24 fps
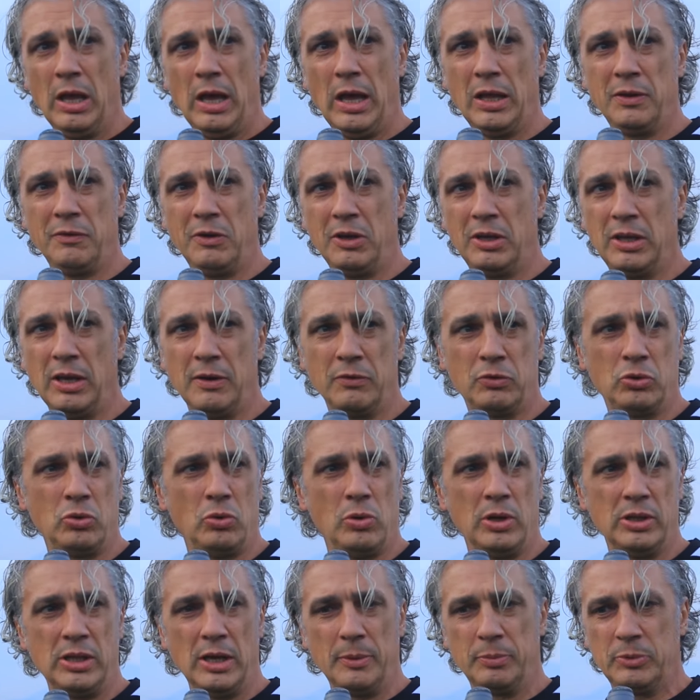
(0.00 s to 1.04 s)
And we have
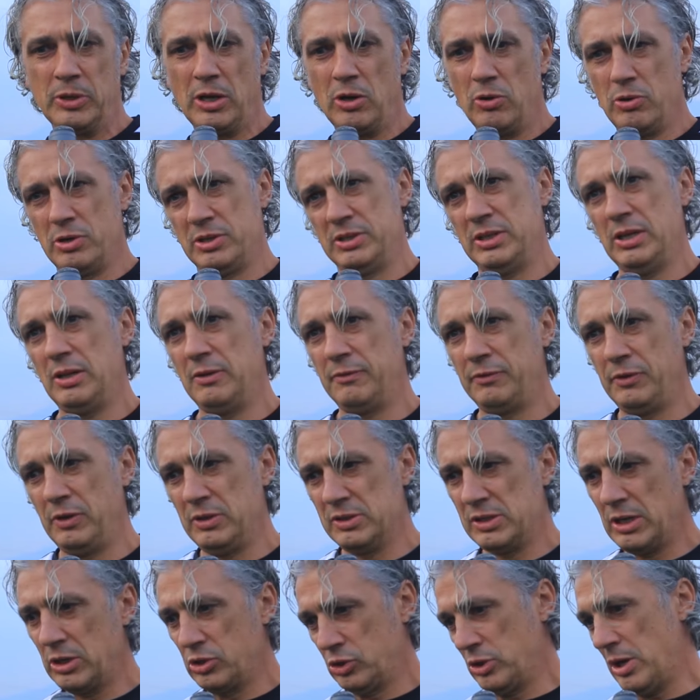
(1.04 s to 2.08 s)
to adapt ourselves
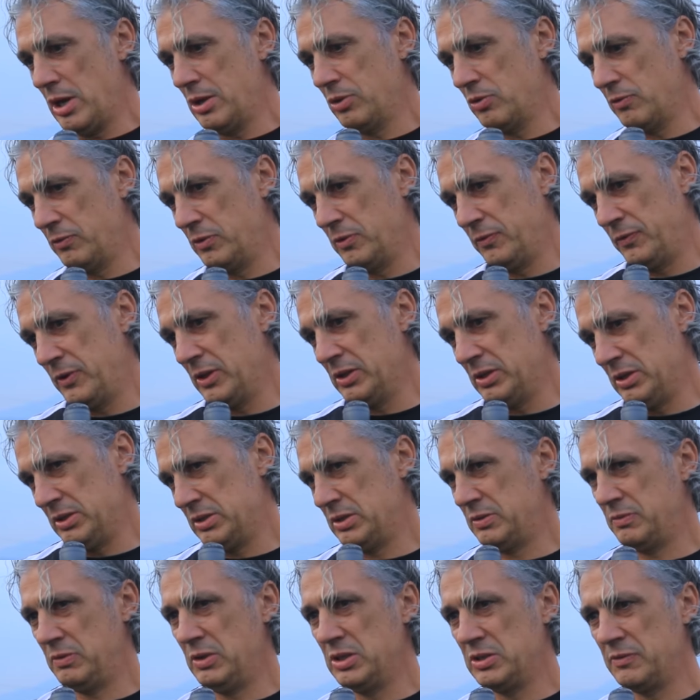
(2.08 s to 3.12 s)
in such kind of the field.
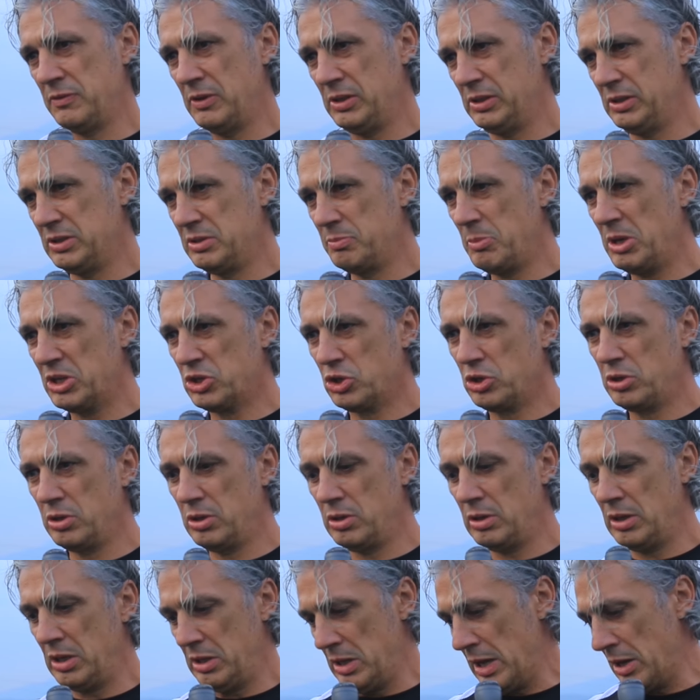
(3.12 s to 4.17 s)
This field is much,
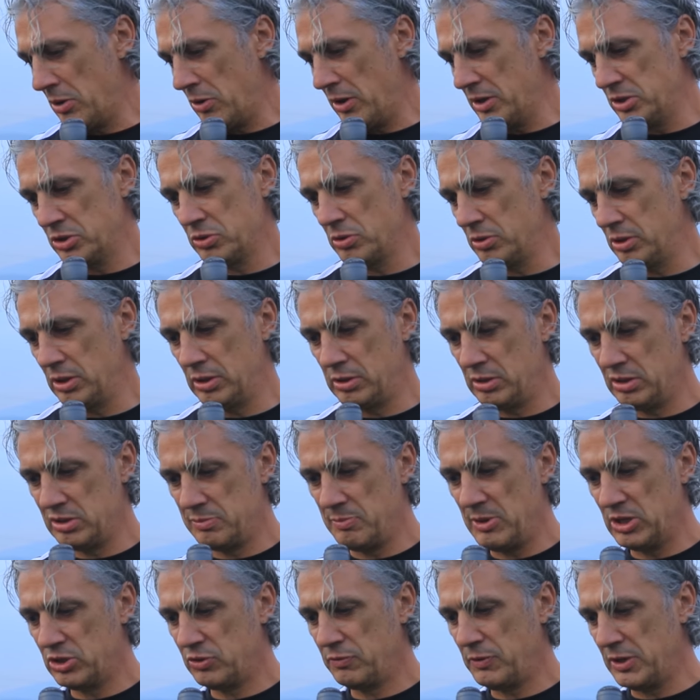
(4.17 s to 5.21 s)
now I saw that it's
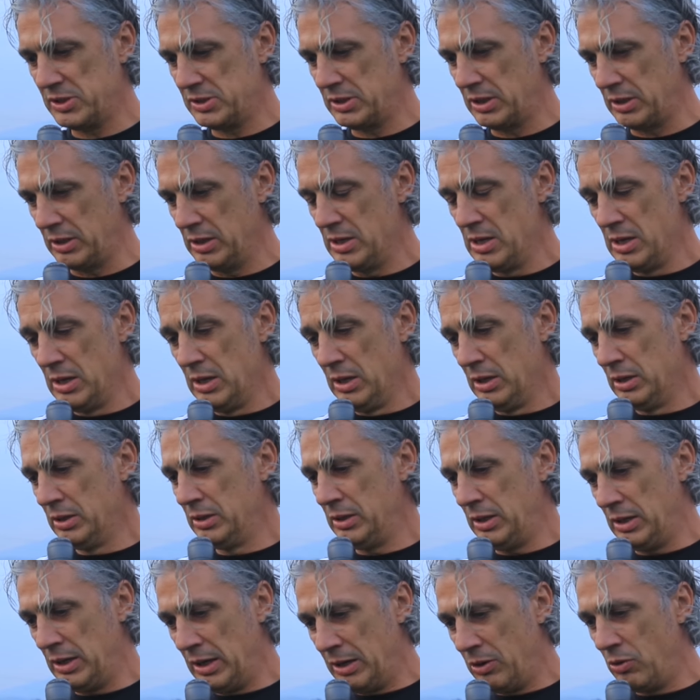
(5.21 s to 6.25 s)
much faster
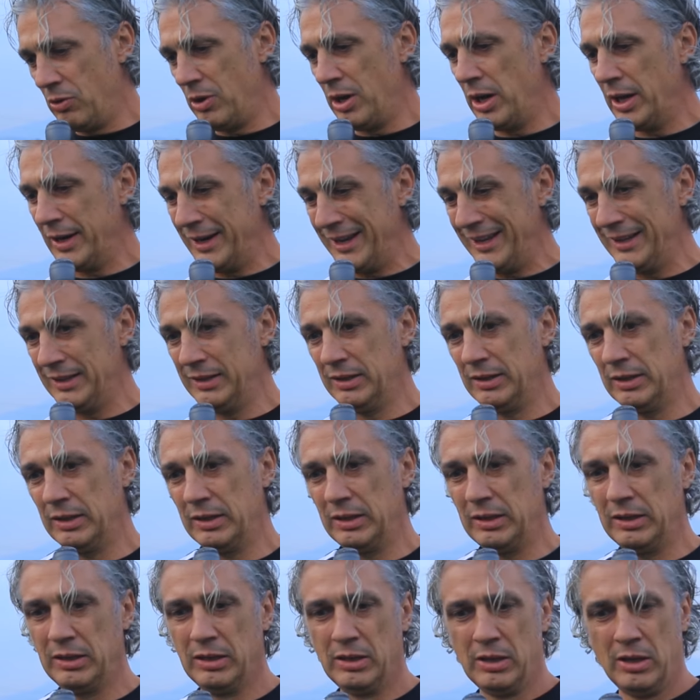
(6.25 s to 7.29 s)
than our,
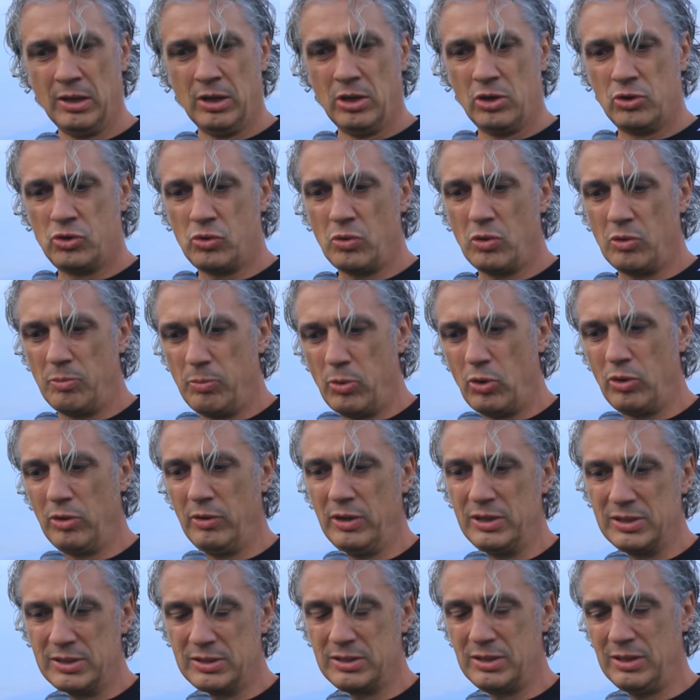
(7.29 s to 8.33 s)
and sure ball
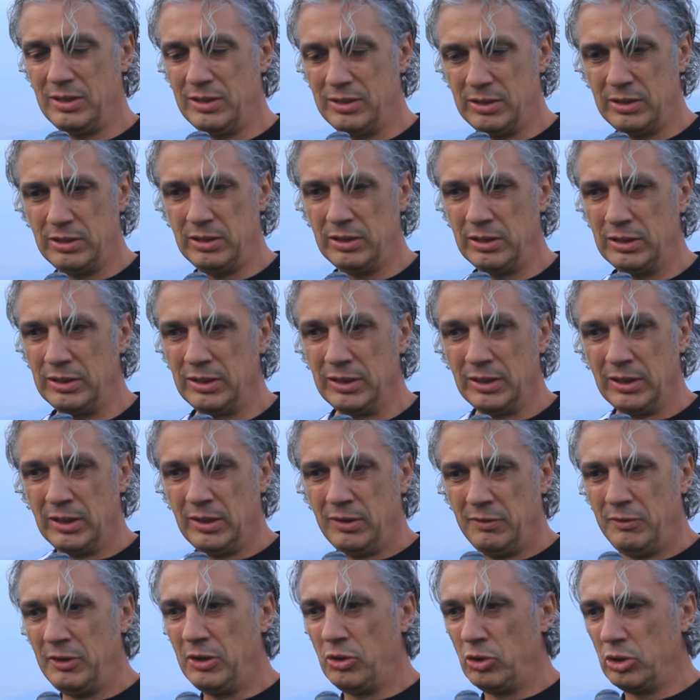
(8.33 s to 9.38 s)
is will
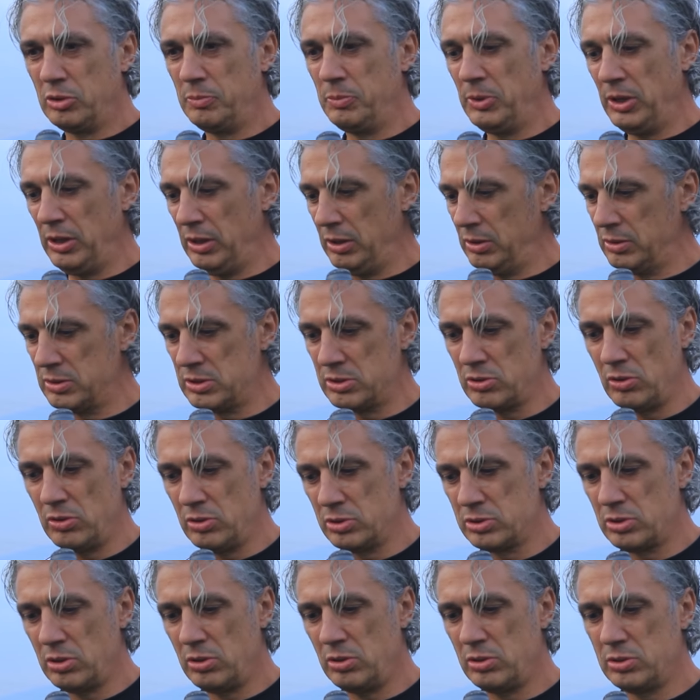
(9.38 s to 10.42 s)
not be
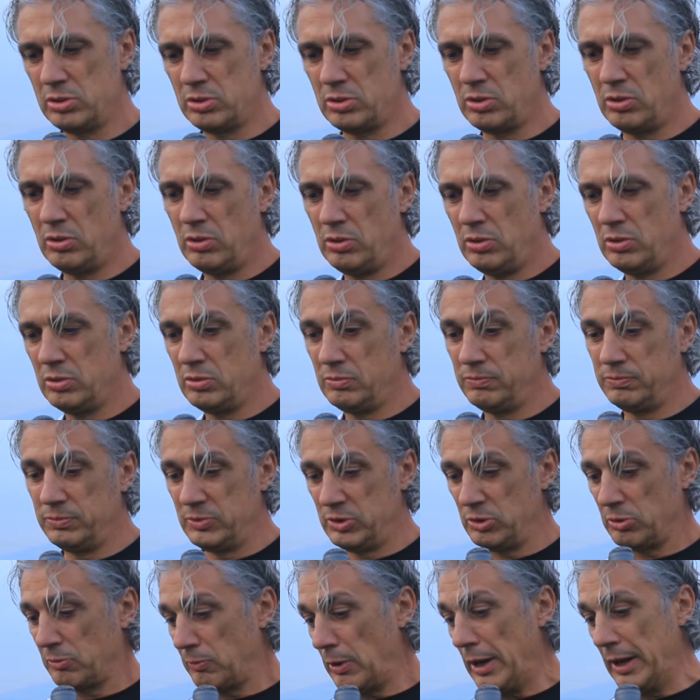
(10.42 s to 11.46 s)

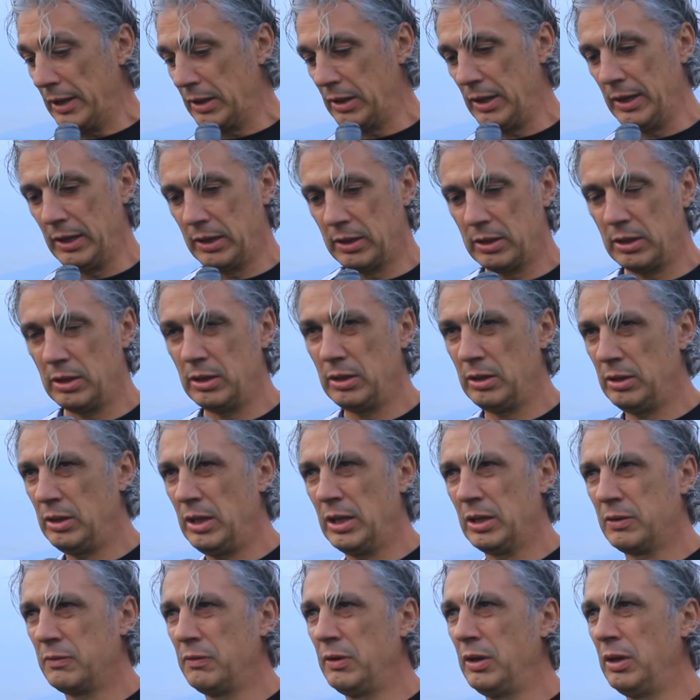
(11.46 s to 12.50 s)
so quiet
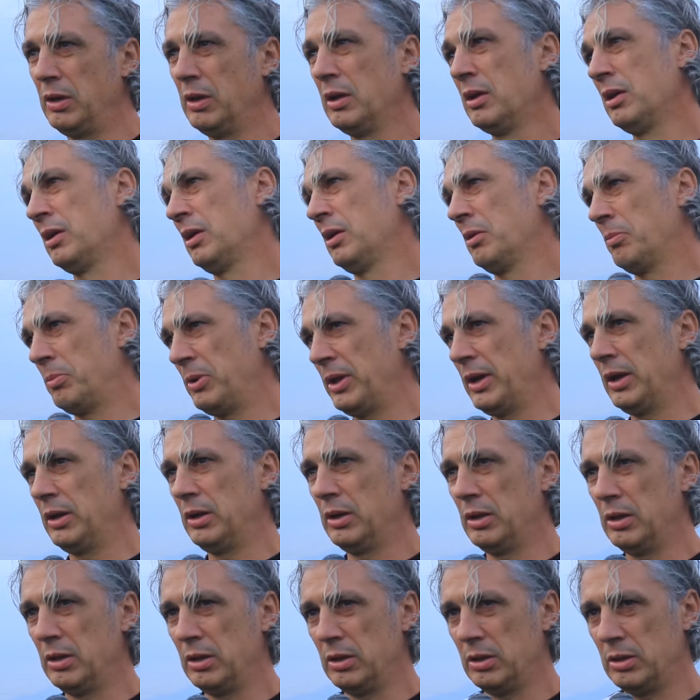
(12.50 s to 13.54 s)
like we play
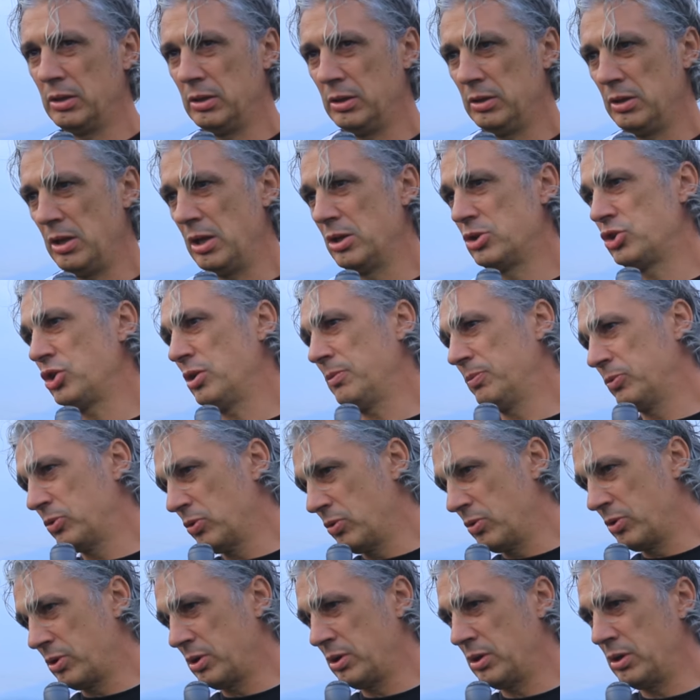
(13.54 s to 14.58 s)
in Egypt
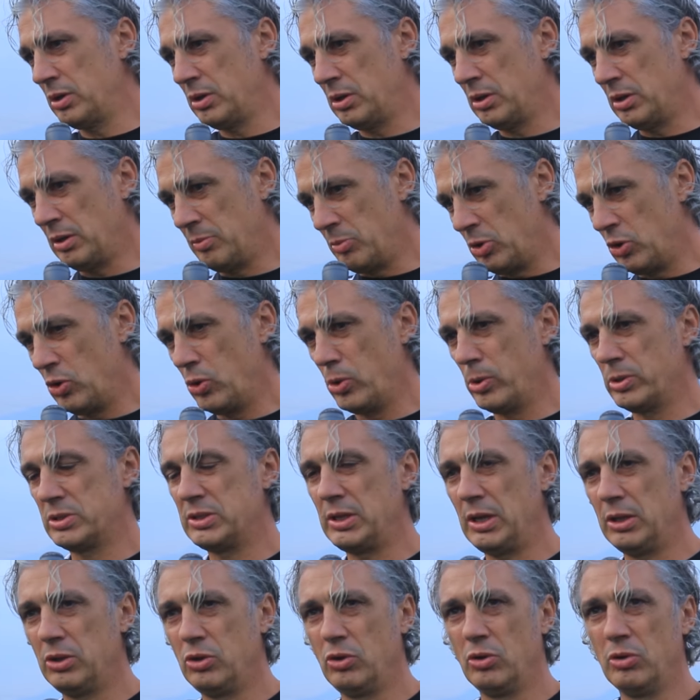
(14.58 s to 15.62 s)
or Mahoro
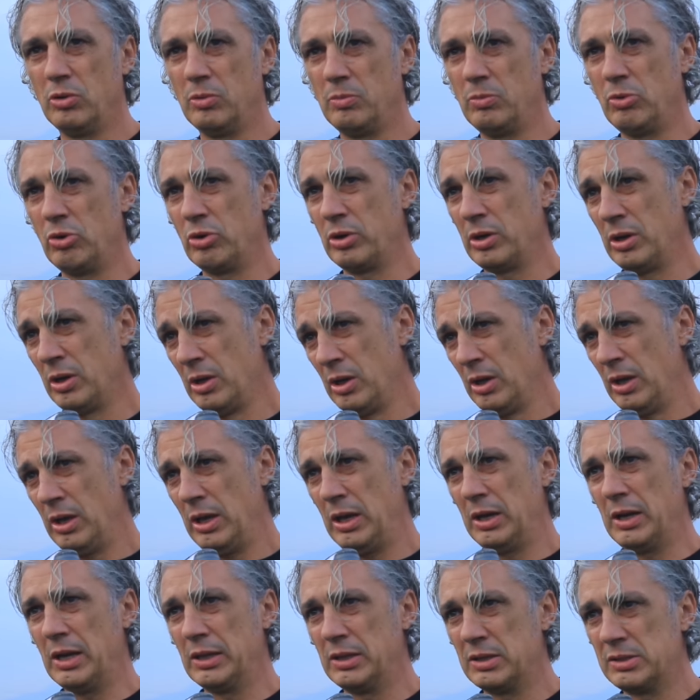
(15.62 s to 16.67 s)
Stadium or
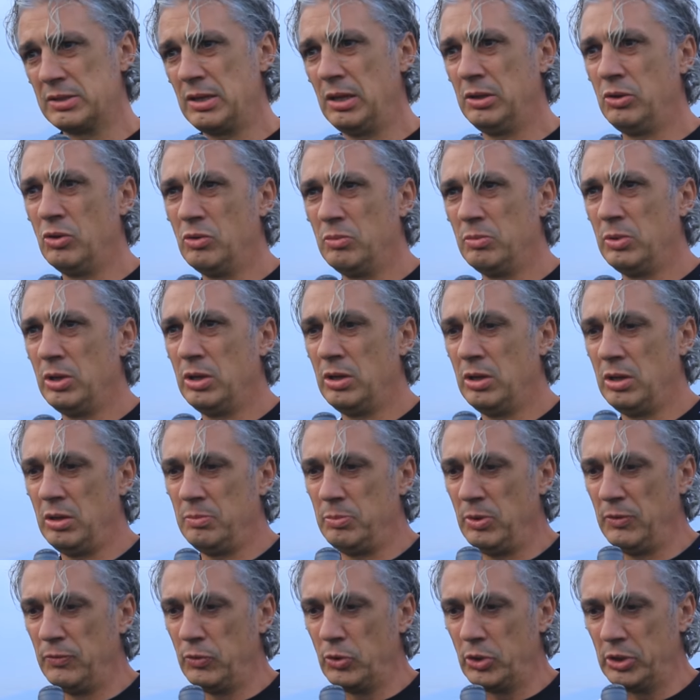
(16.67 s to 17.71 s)
any other stadium
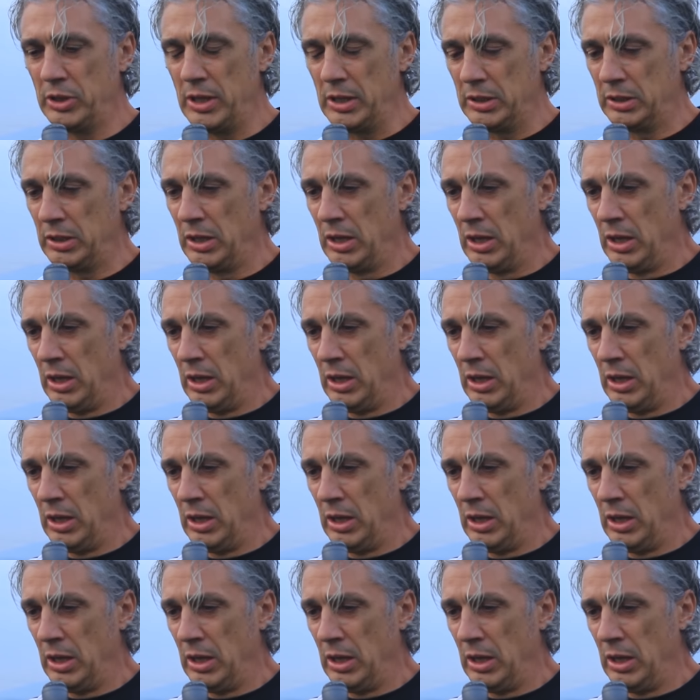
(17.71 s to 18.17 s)
before that.